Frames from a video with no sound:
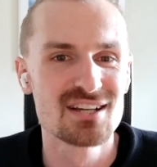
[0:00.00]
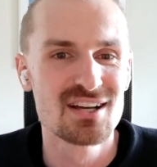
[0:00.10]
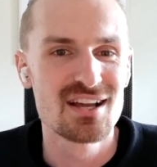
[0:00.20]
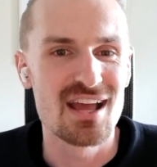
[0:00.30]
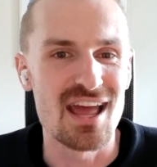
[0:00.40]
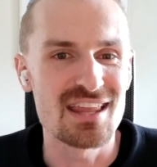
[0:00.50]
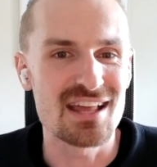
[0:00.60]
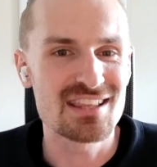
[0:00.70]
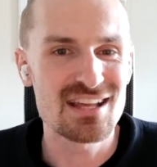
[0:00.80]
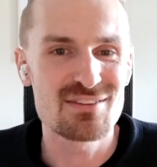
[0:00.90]
and I think they
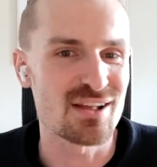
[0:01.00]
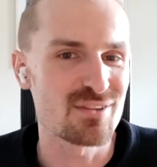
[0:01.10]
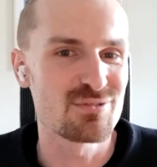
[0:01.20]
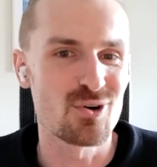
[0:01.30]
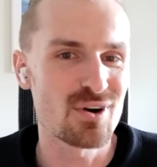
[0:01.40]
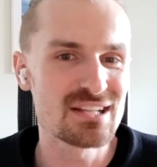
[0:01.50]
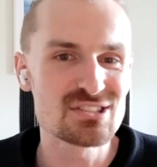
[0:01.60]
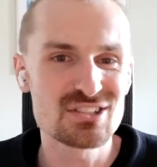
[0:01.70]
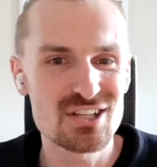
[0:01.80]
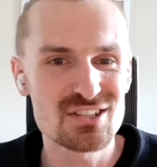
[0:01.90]
have like four
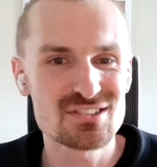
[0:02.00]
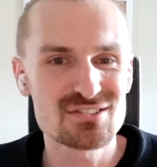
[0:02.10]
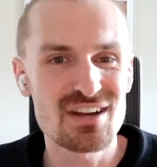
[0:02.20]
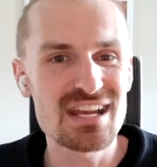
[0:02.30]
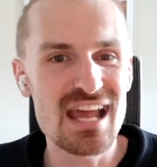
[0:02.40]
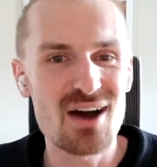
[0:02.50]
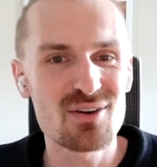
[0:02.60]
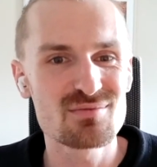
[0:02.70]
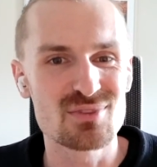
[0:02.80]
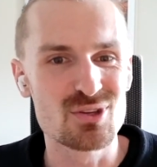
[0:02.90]
engineers right now.
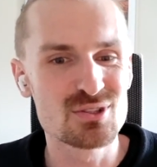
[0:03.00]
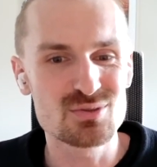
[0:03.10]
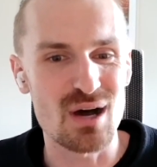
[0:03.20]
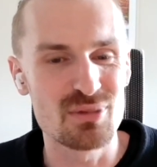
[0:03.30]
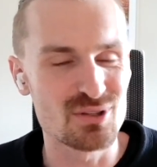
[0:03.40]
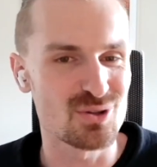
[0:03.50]
Uniswap built the whole